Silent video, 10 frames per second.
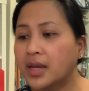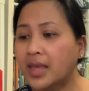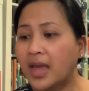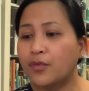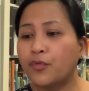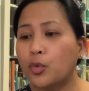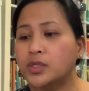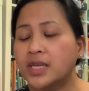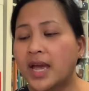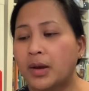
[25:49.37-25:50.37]
Again,
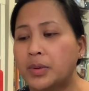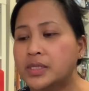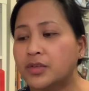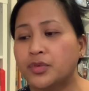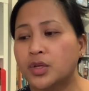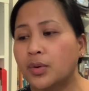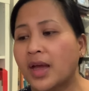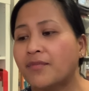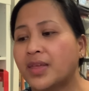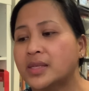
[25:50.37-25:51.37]
40 hours, if you don't
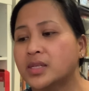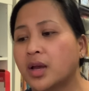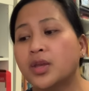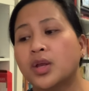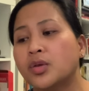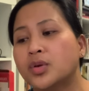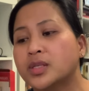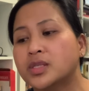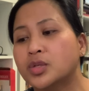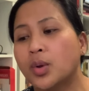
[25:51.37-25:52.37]
have that time, you know, you
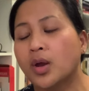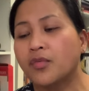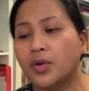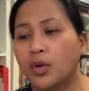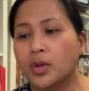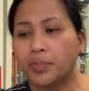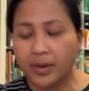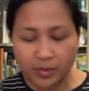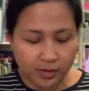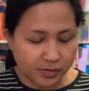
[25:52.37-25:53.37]
could do it over a longer
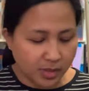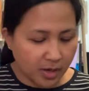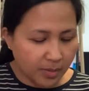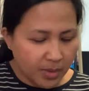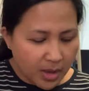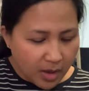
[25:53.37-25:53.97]
period of time.